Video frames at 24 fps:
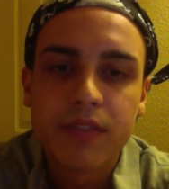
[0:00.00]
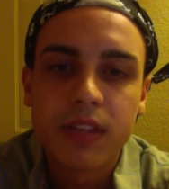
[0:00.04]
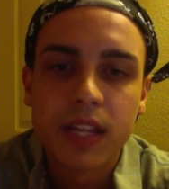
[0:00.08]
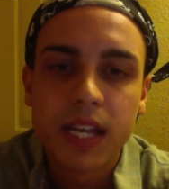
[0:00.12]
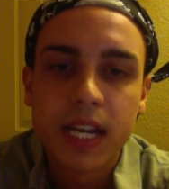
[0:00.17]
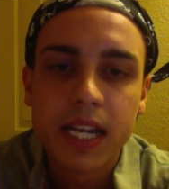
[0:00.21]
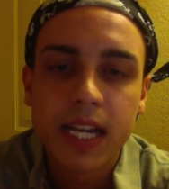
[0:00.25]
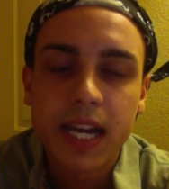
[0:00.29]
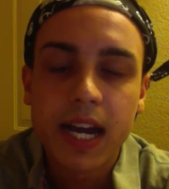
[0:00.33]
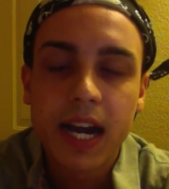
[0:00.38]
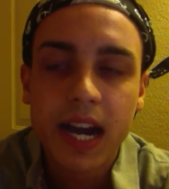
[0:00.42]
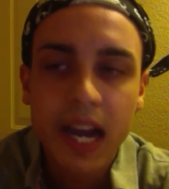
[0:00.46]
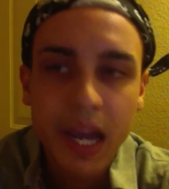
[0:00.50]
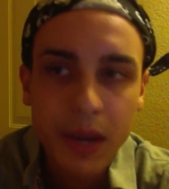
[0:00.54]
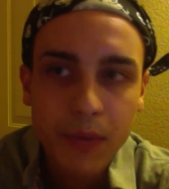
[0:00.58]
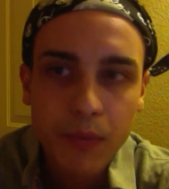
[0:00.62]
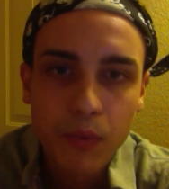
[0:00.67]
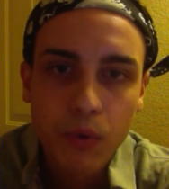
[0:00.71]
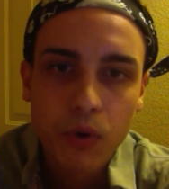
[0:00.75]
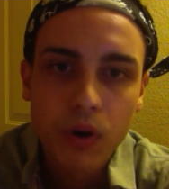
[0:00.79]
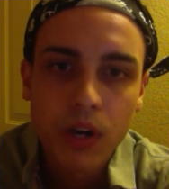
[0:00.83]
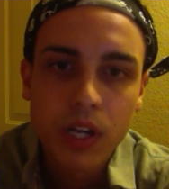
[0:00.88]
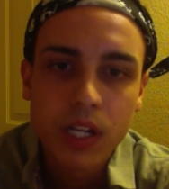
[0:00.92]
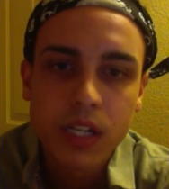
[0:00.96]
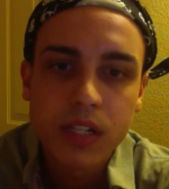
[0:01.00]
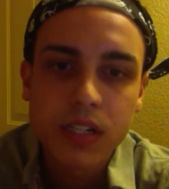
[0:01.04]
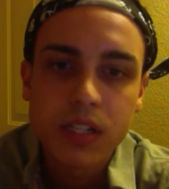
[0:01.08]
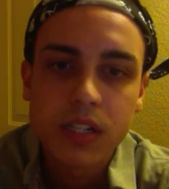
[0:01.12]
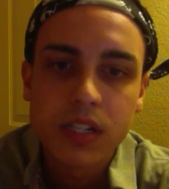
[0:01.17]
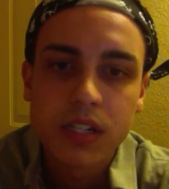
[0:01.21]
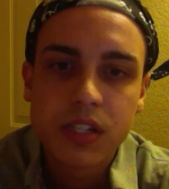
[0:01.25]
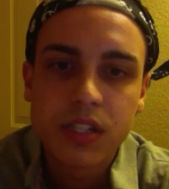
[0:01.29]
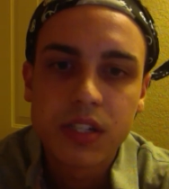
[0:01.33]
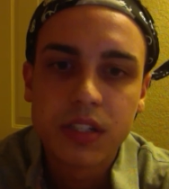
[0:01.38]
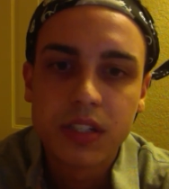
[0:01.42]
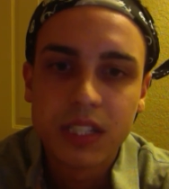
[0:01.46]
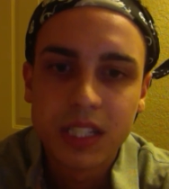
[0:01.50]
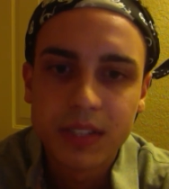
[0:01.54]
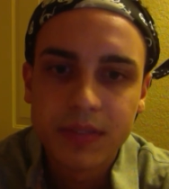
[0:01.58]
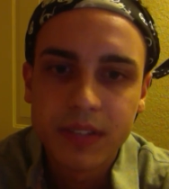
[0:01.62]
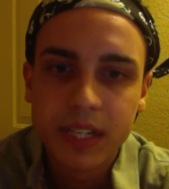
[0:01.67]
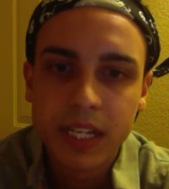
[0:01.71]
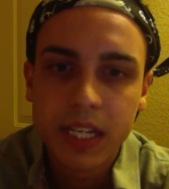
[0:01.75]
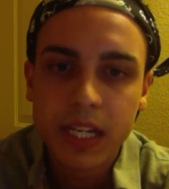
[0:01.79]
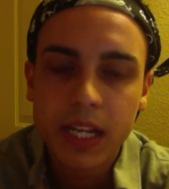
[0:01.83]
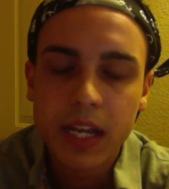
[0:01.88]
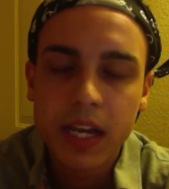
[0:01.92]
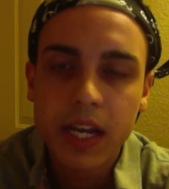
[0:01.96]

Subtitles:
like I want to live it.